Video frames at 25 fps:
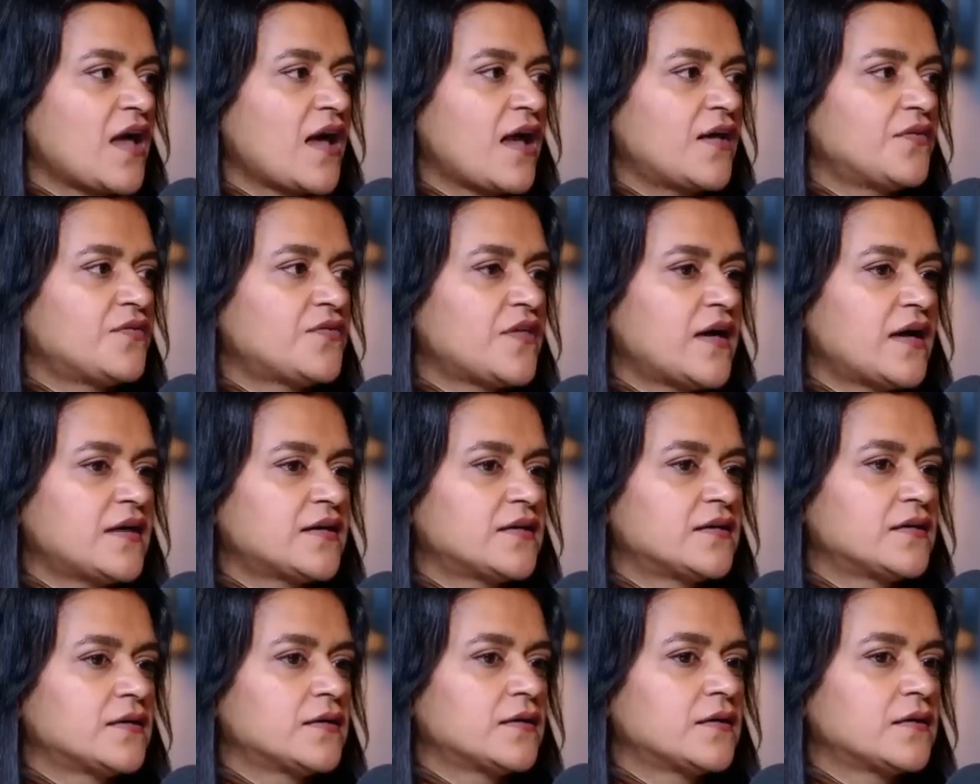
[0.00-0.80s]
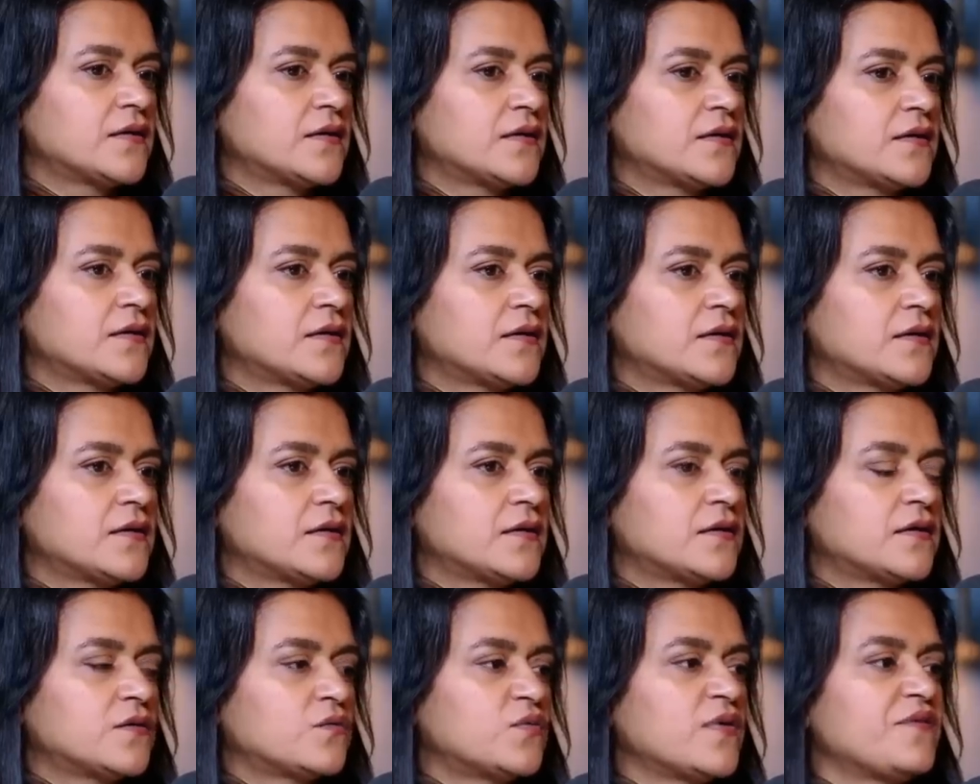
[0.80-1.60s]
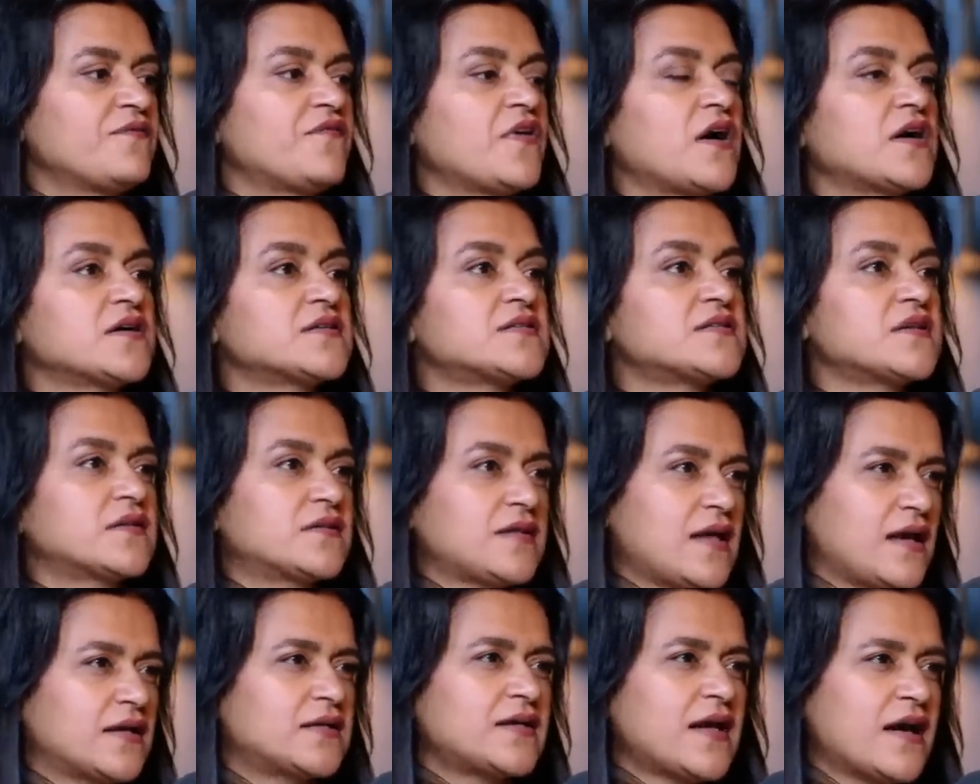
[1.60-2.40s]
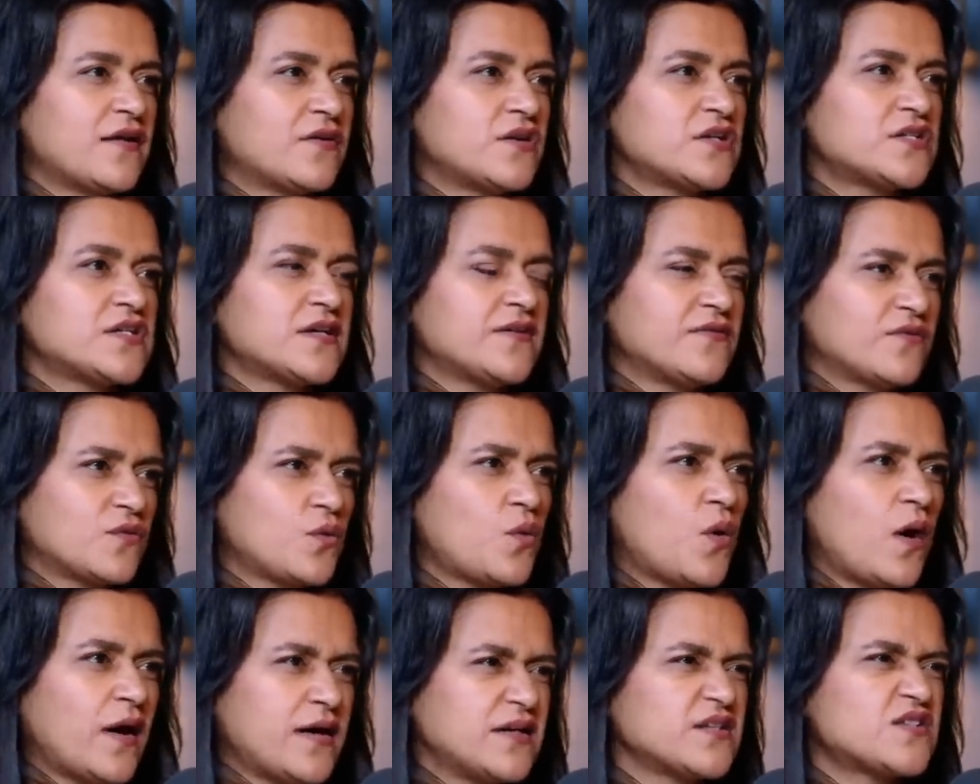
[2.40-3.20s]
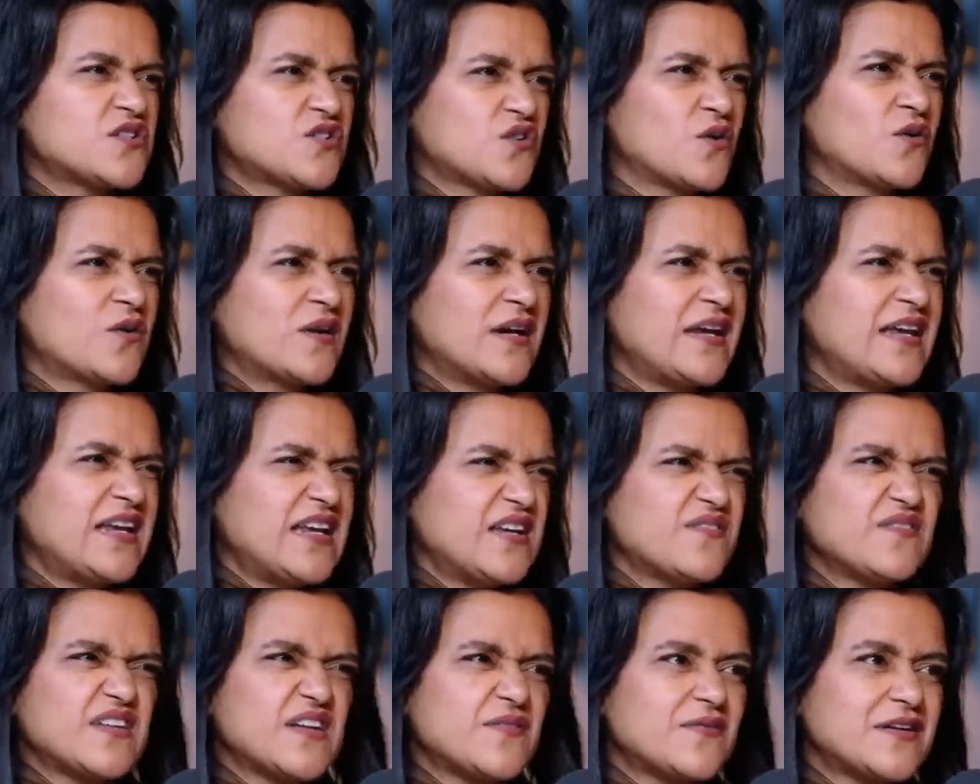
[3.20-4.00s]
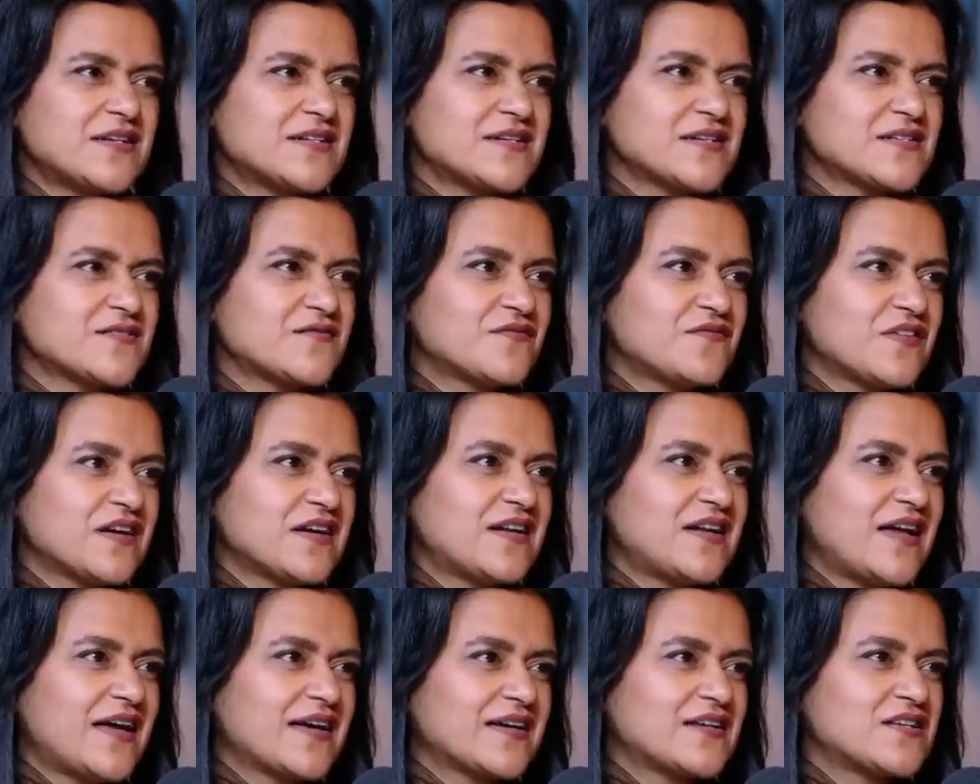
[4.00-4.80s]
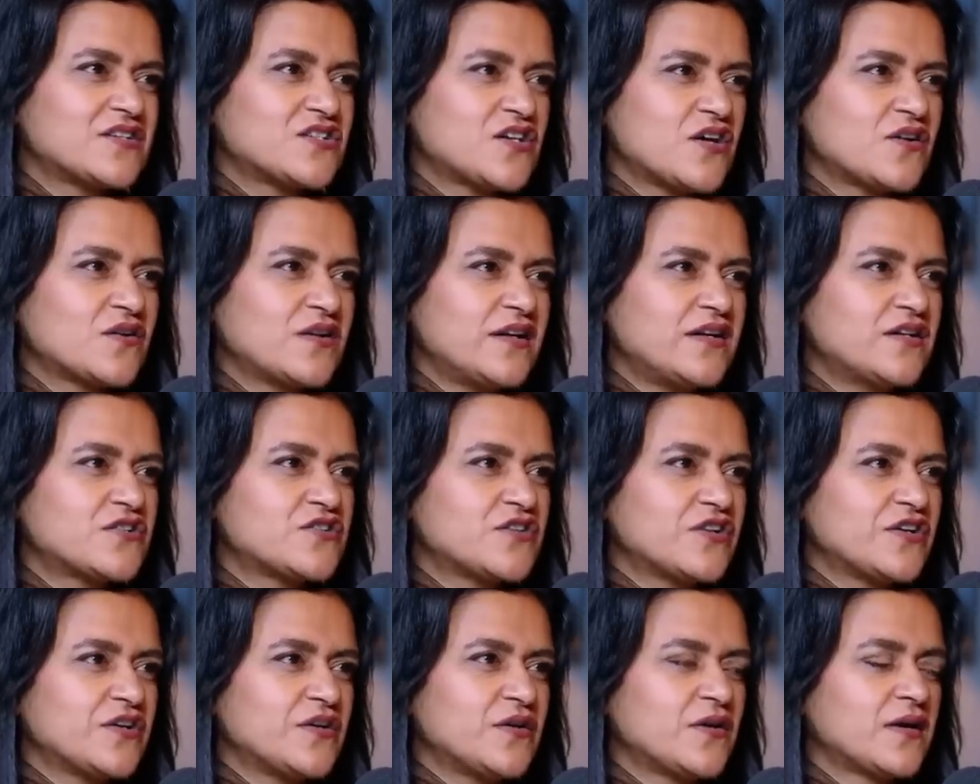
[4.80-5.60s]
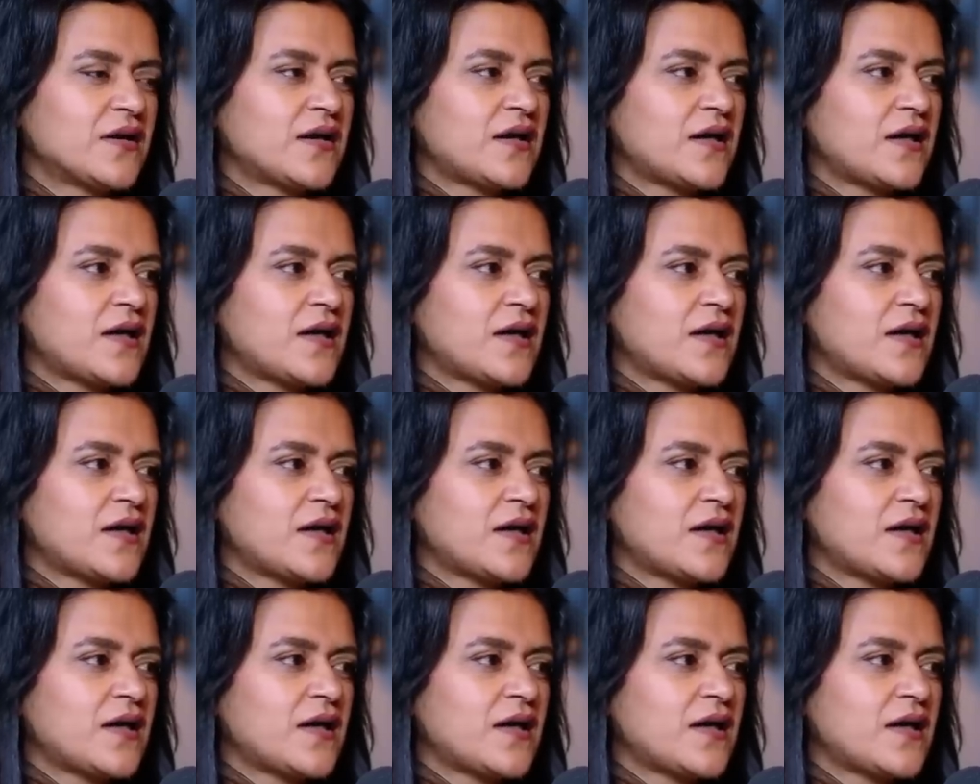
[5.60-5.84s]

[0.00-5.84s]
and then reversing that narrative quite strongly, even if it doesn't feel like it's totally true,